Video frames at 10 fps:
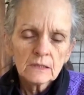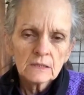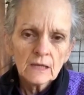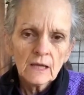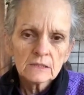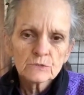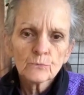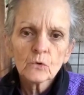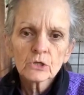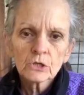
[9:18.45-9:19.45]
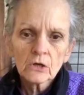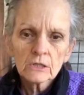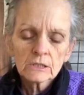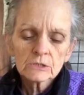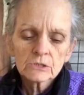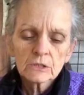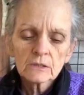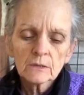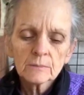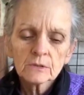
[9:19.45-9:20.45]
It has more yardage than
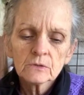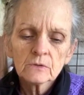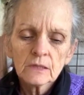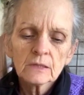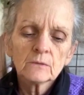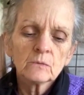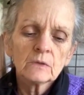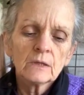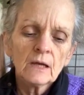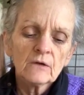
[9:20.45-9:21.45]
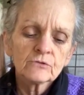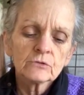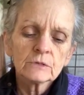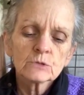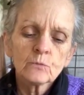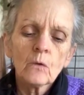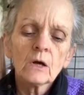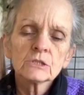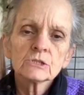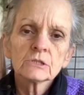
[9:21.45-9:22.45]
the blue, and after it's
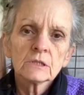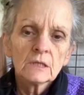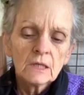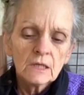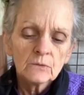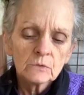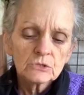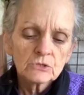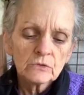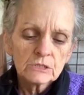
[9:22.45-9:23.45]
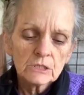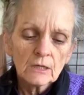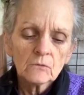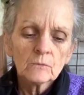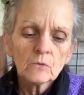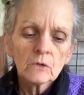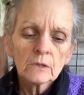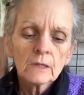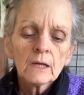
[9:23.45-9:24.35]
washed, it will stretch out more.